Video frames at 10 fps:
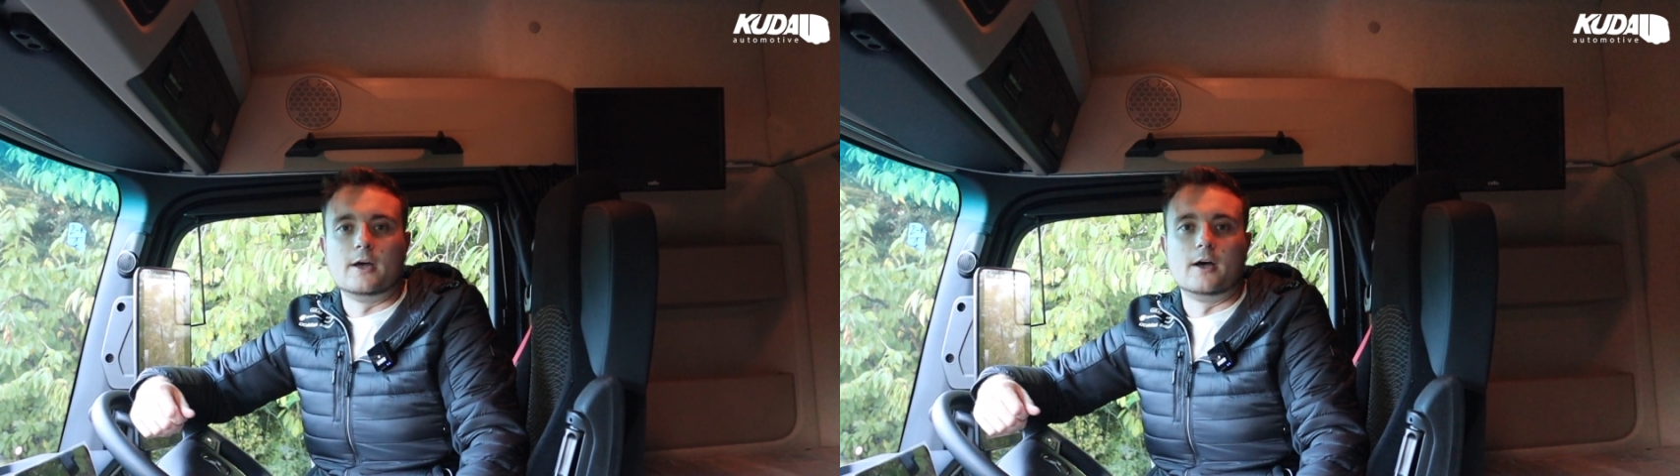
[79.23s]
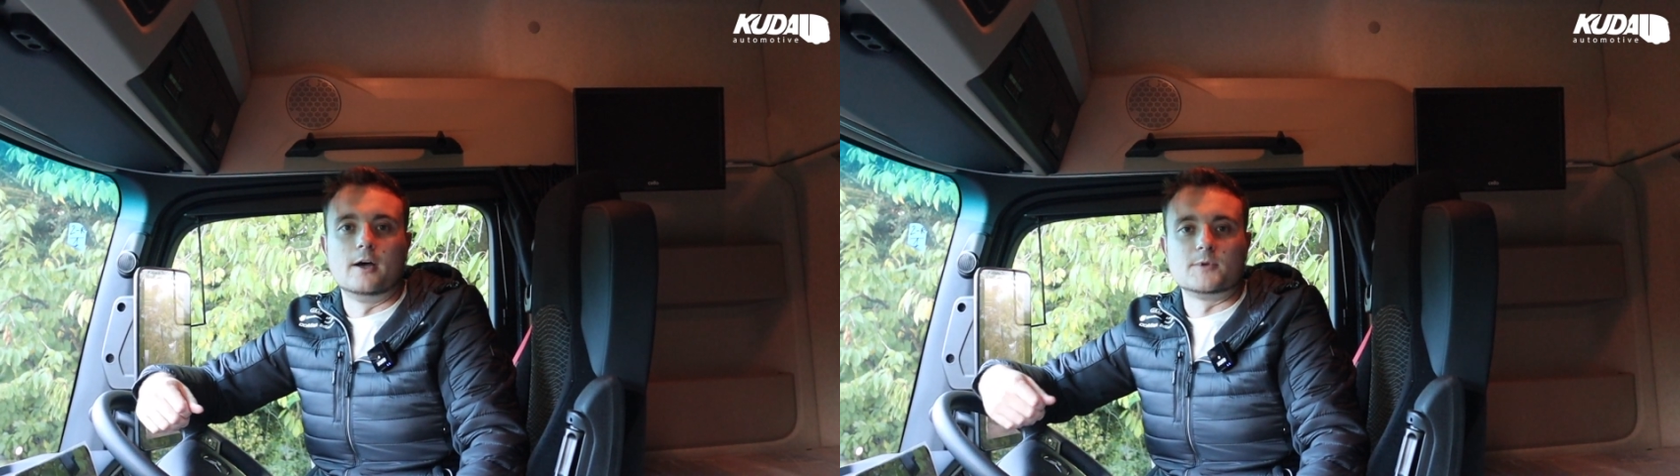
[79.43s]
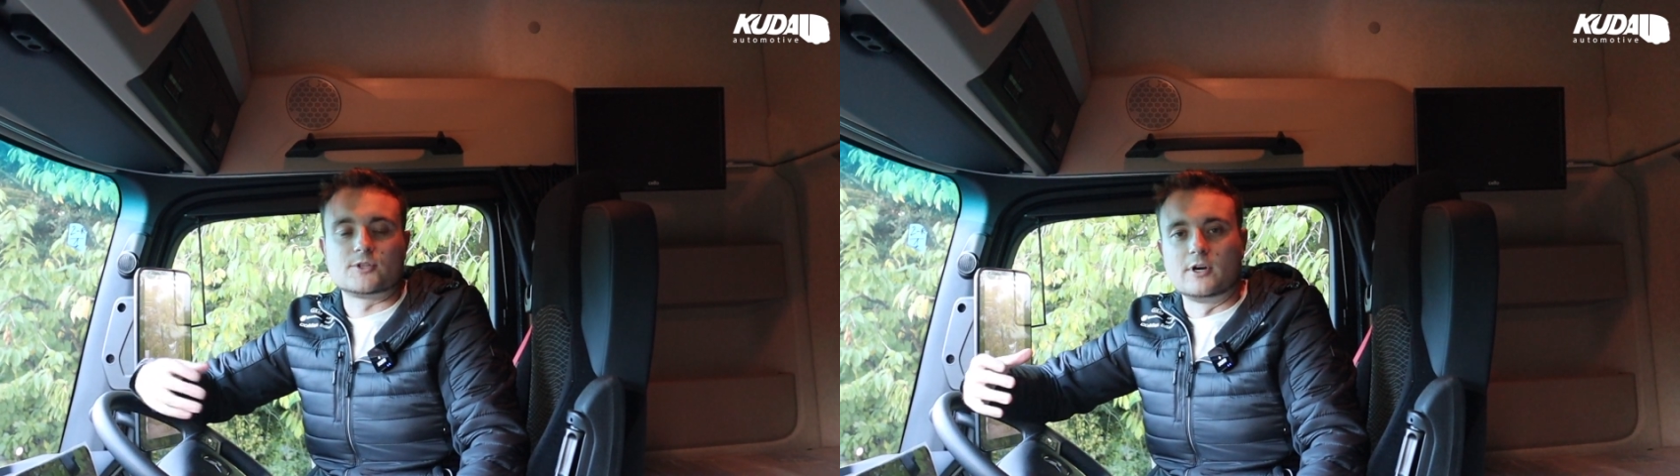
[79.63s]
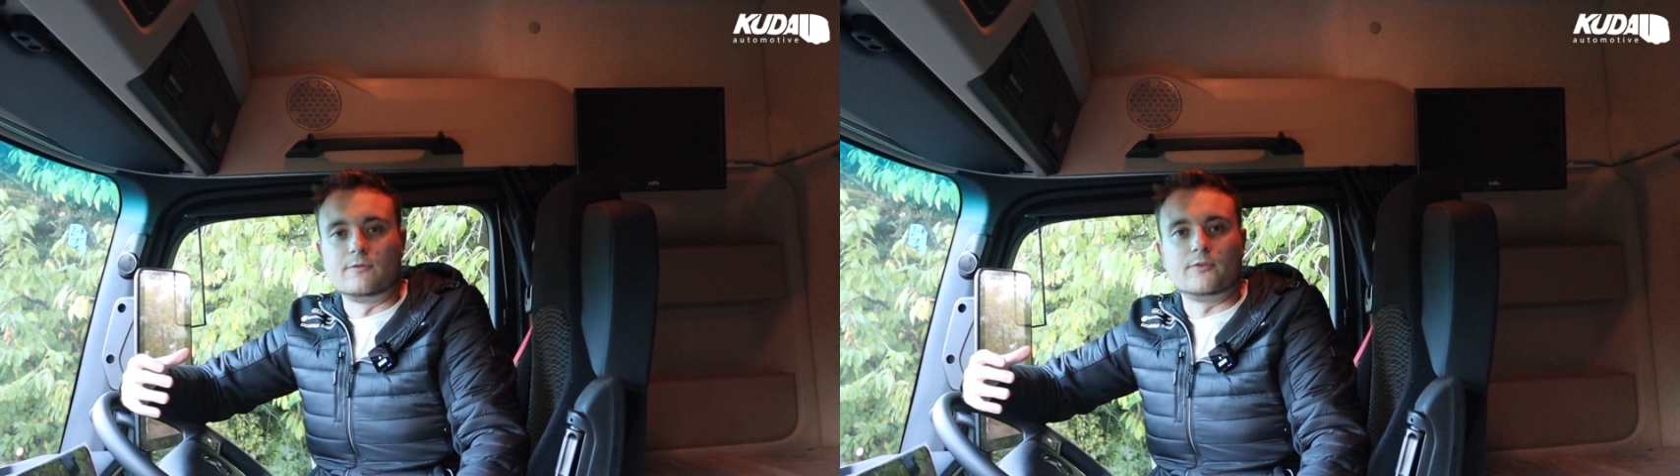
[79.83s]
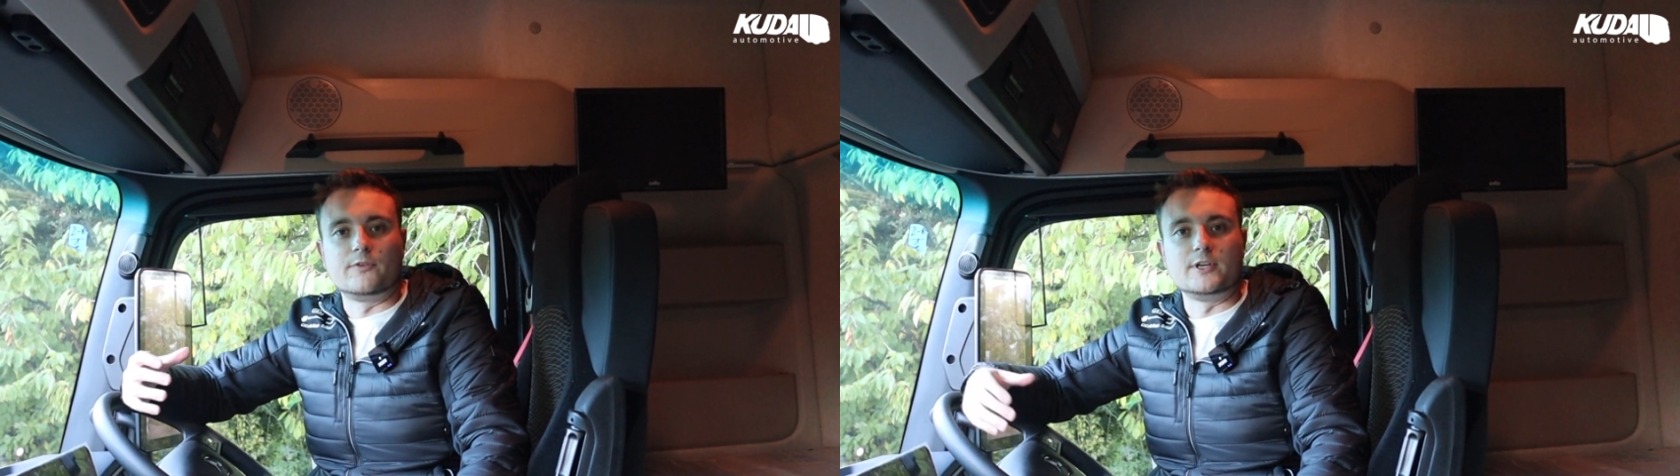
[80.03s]
It's
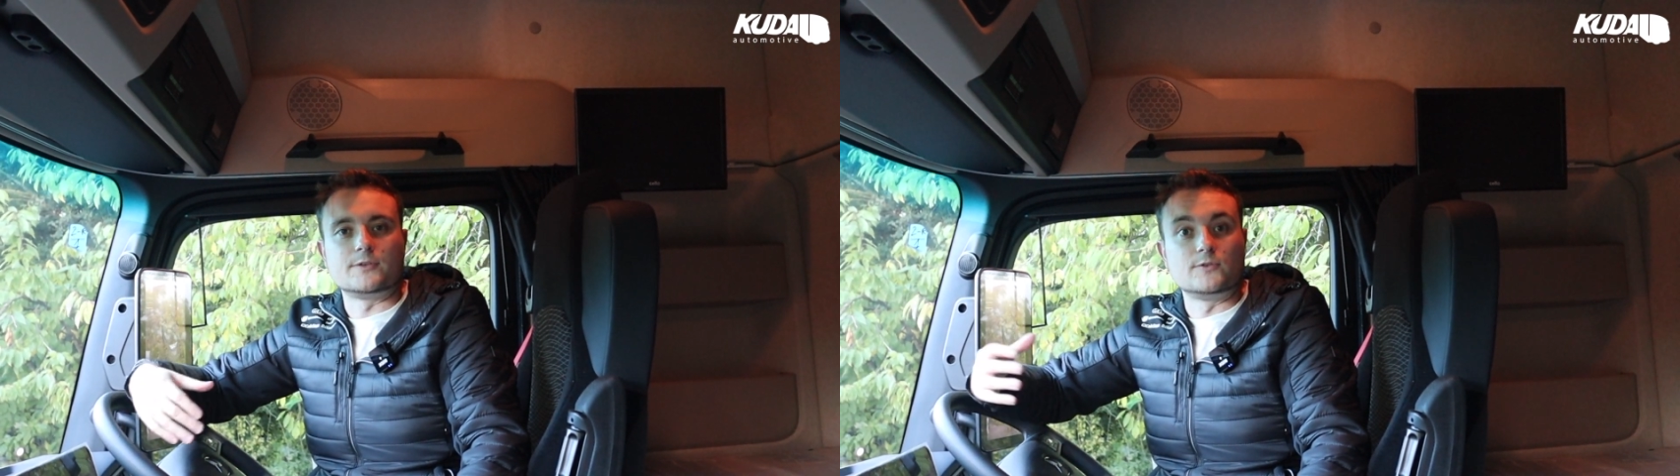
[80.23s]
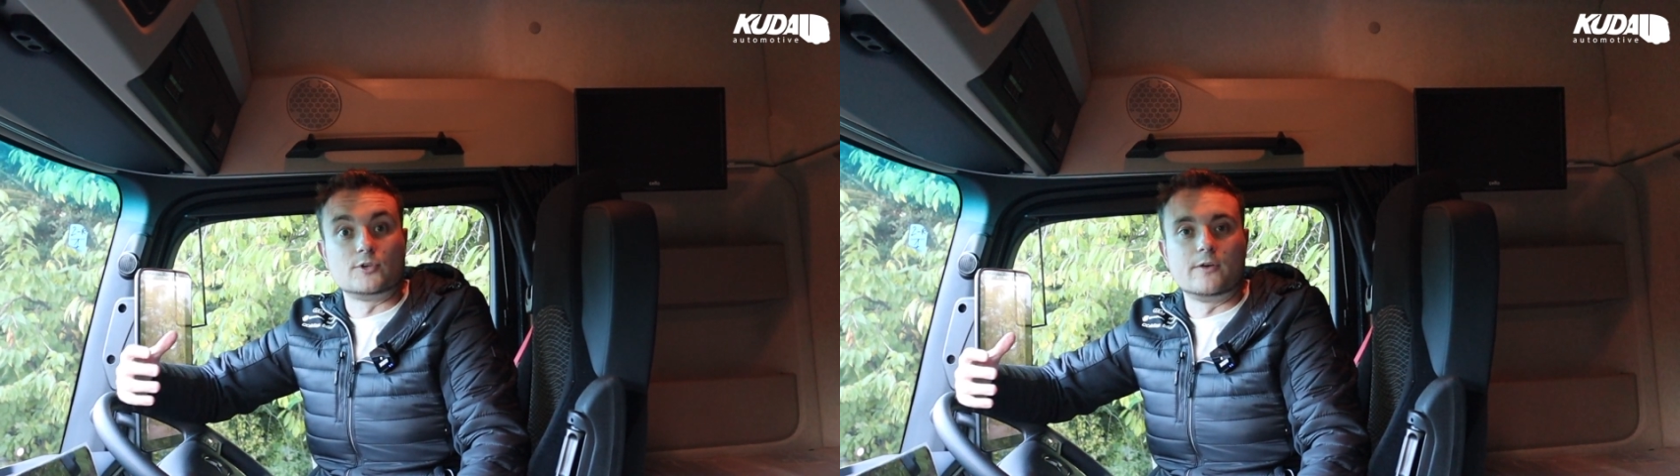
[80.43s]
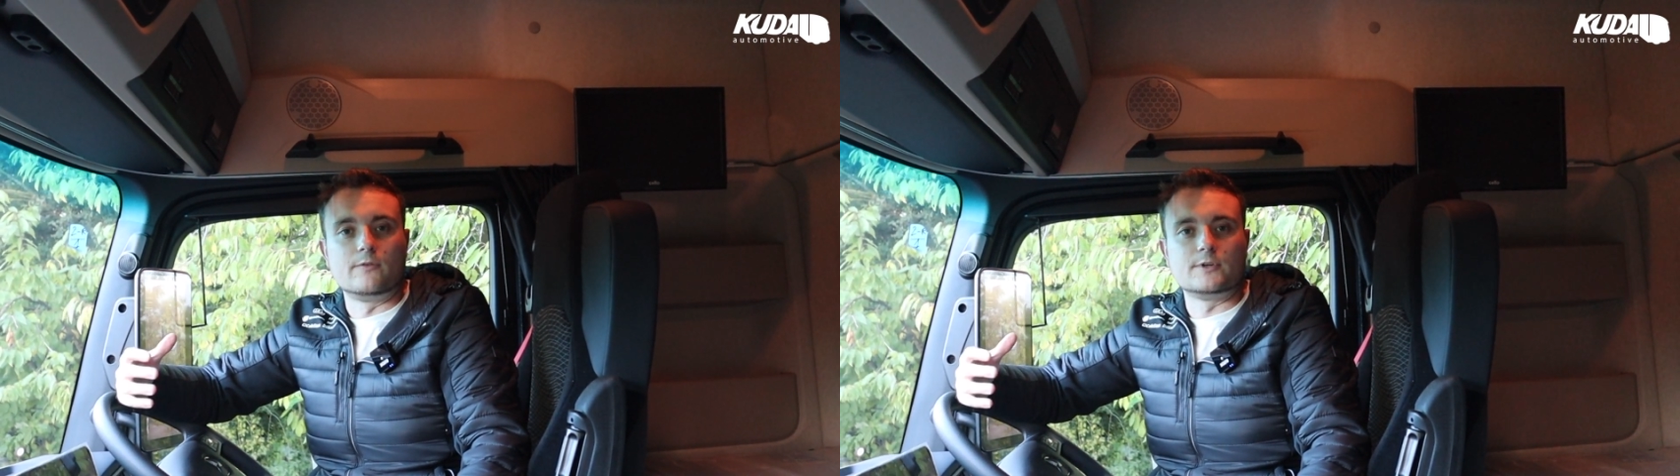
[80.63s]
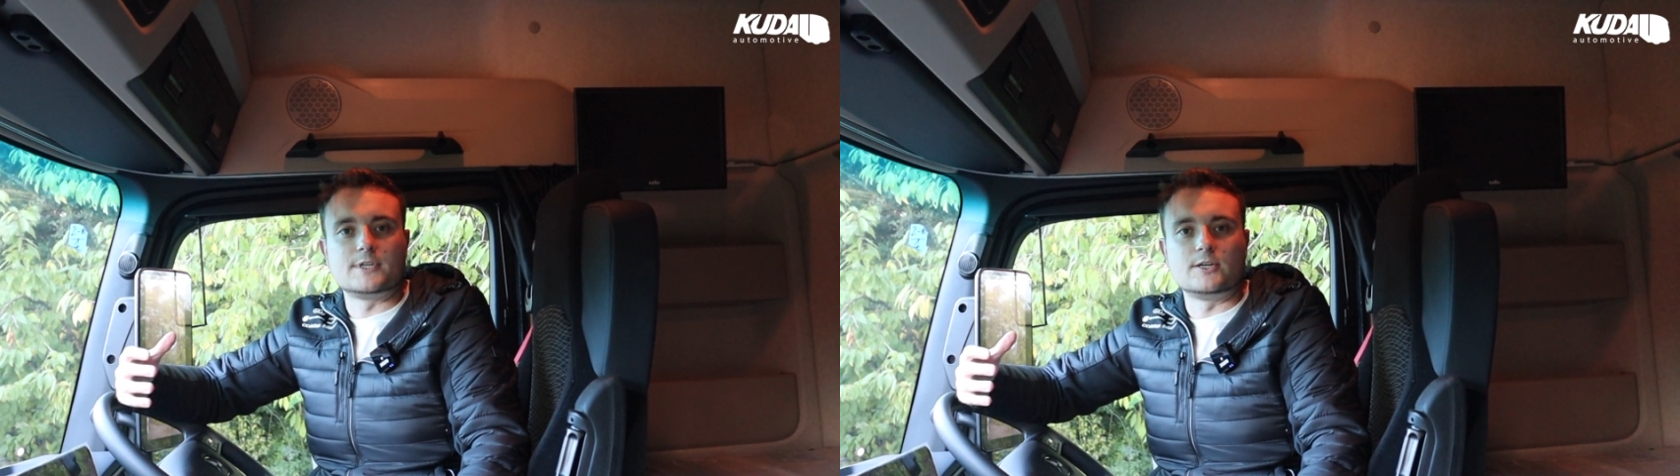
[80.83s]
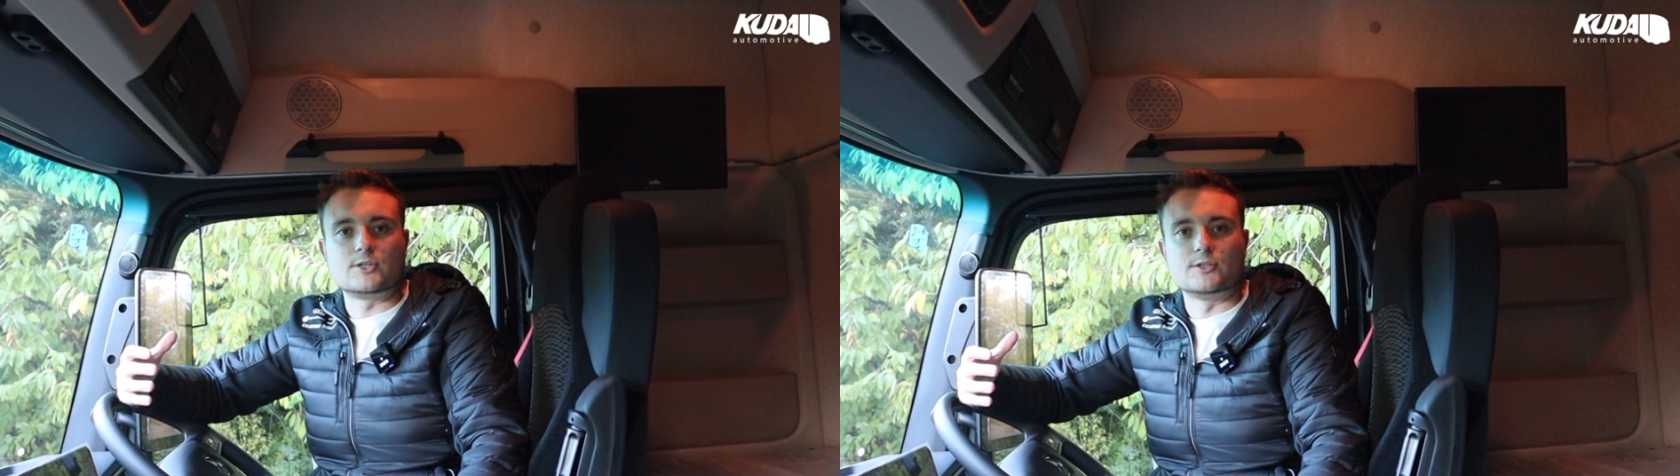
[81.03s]
great for fleets for driver
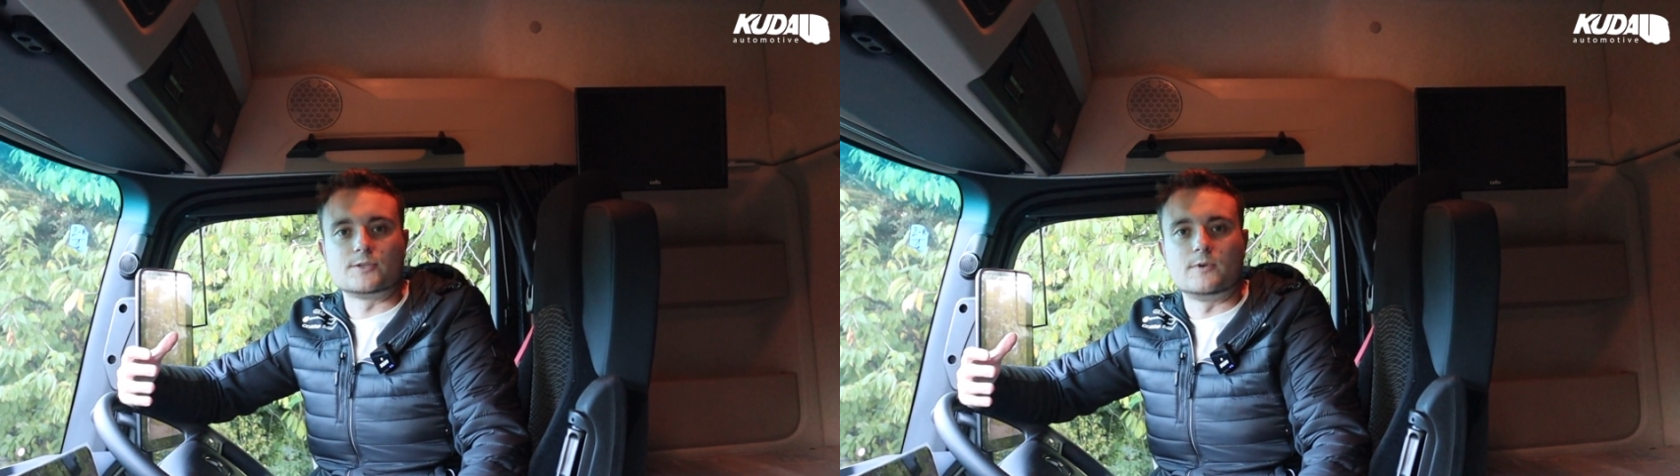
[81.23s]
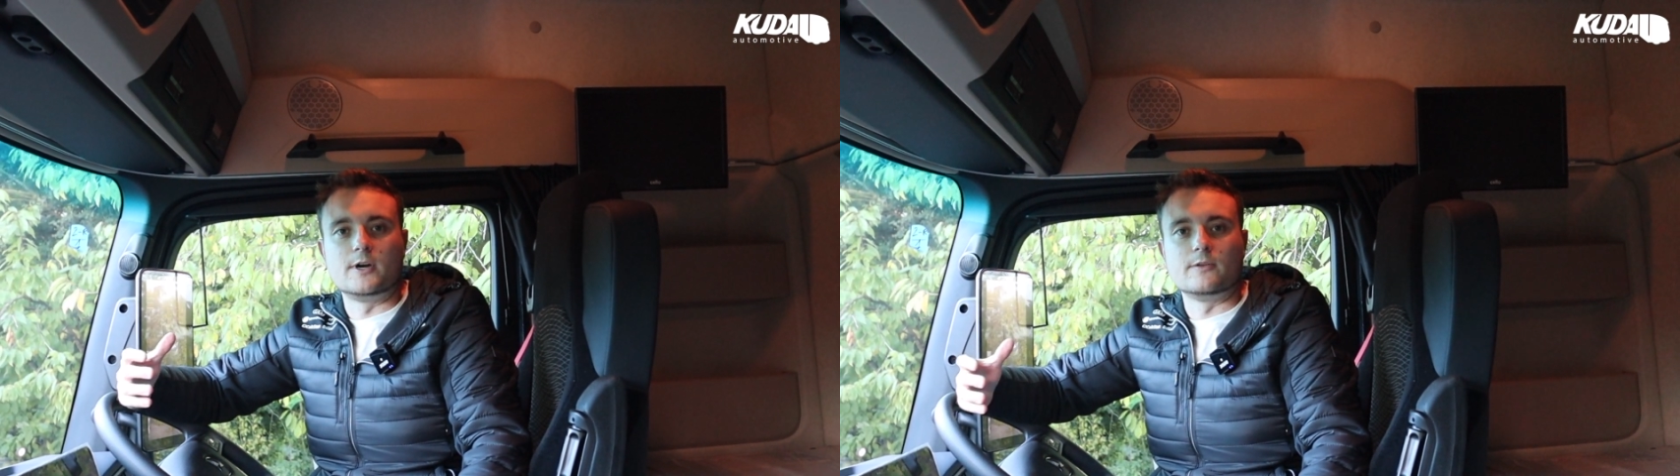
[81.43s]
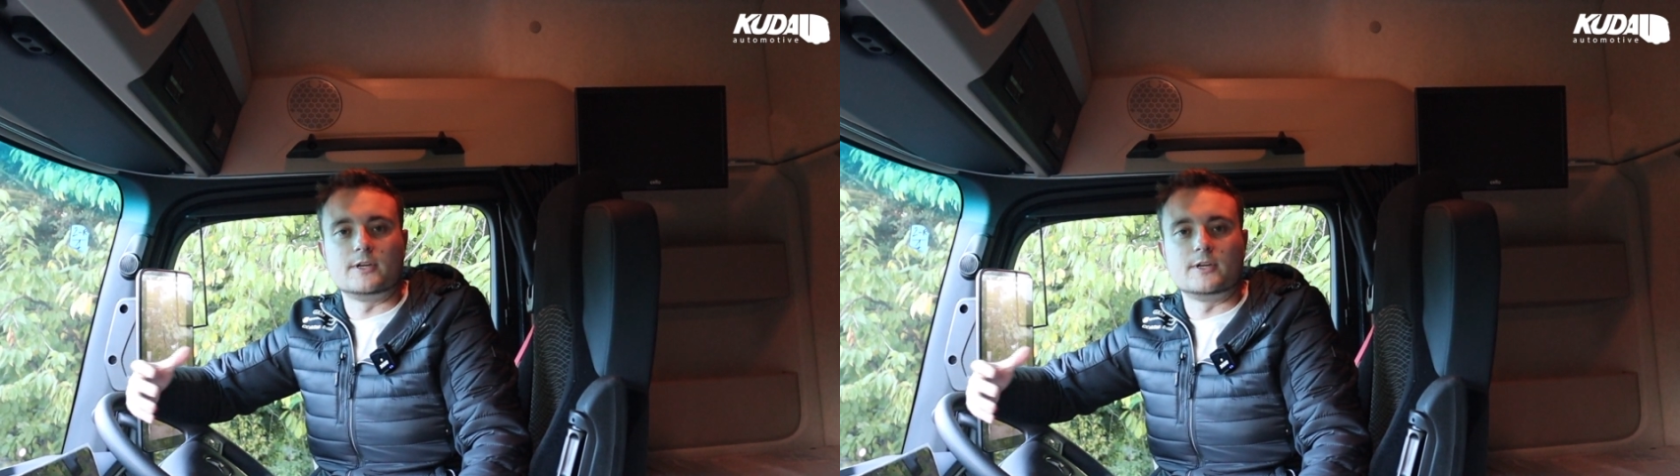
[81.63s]
retention as well.